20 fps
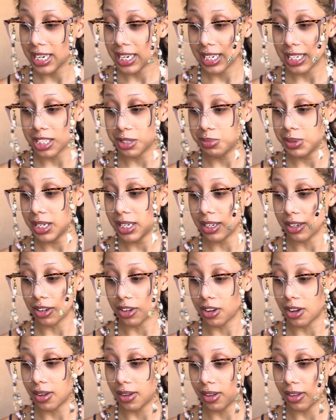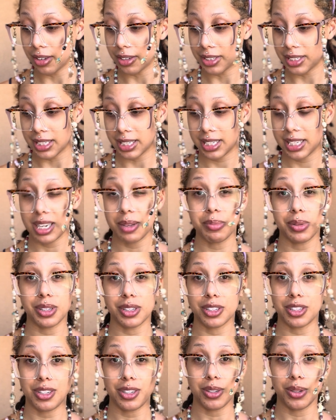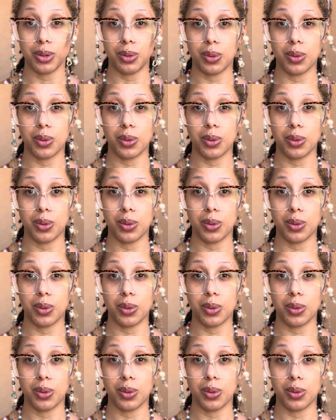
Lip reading: is being called to step into